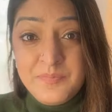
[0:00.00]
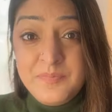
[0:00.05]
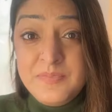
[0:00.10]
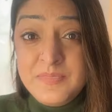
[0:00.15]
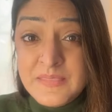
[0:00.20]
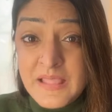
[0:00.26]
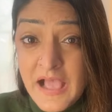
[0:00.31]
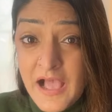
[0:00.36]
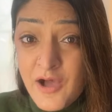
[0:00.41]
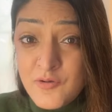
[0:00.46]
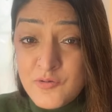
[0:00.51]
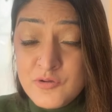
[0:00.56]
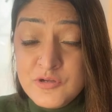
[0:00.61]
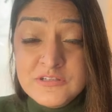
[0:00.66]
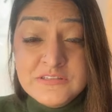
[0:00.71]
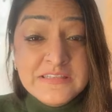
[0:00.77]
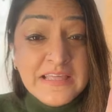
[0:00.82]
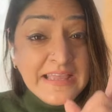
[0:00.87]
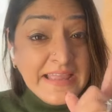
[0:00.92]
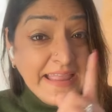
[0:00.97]
Now,
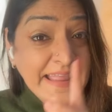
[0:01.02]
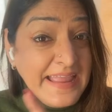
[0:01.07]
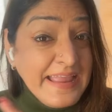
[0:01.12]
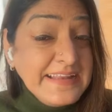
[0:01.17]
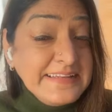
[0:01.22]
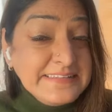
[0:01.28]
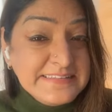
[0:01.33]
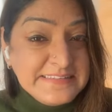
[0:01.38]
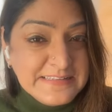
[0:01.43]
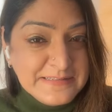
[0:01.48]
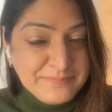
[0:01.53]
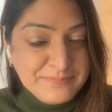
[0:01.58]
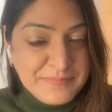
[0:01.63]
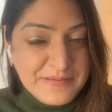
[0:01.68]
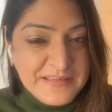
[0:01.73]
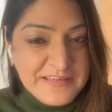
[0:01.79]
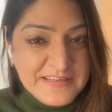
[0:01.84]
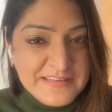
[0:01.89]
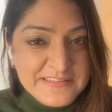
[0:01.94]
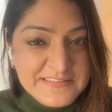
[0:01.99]
the eighth tip
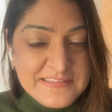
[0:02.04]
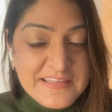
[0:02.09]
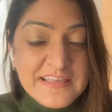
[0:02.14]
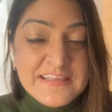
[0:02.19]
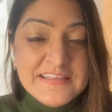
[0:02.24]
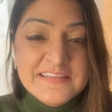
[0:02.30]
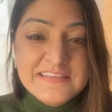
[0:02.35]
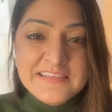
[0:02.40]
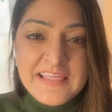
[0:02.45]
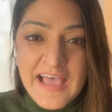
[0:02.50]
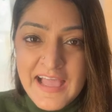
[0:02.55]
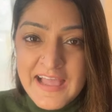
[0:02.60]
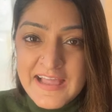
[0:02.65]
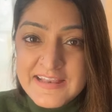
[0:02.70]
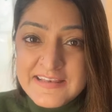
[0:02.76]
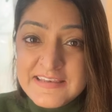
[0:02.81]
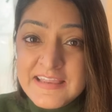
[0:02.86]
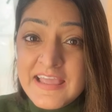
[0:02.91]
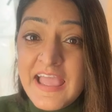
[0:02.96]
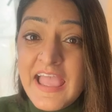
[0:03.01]
is that